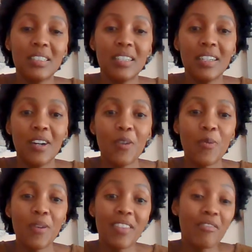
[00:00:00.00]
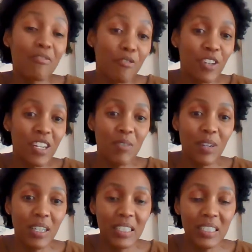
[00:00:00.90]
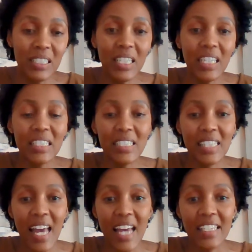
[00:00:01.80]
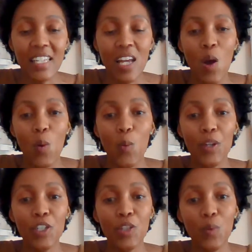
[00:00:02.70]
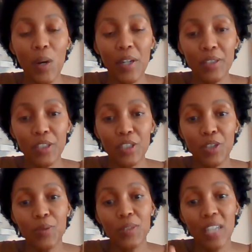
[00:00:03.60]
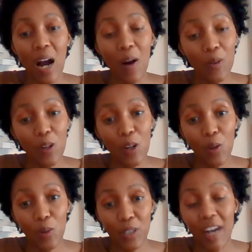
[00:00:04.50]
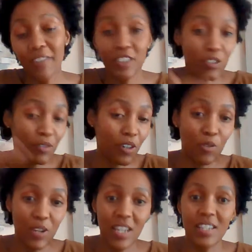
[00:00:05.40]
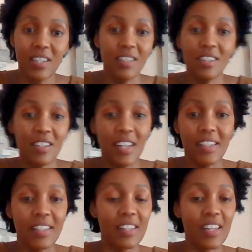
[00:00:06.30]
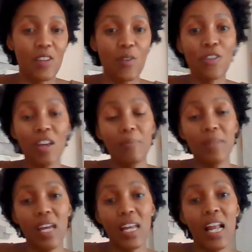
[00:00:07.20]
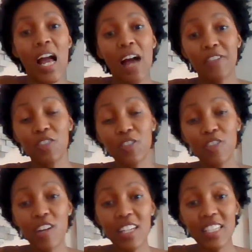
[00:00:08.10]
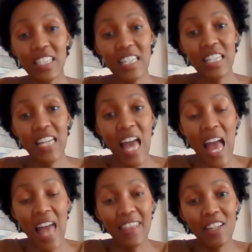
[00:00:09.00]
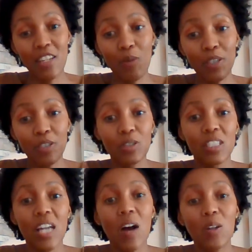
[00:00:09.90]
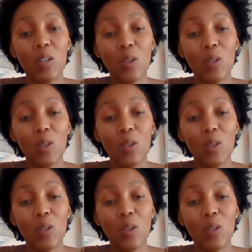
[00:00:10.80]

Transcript: with the free one is that when you want to download after you've created, let's say your thumbnail, after you've created it and then you want to download